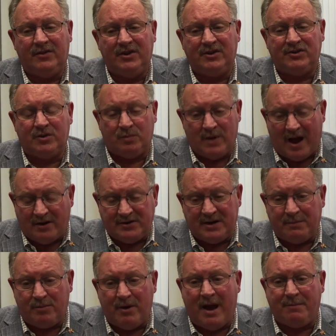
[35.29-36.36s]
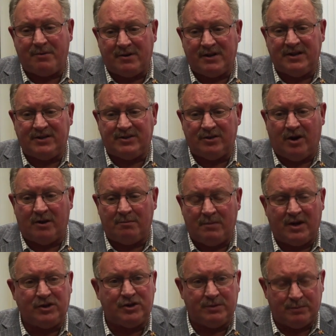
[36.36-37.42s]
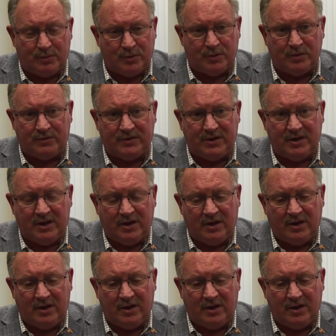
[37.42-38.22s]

The surrounding properties are much improved.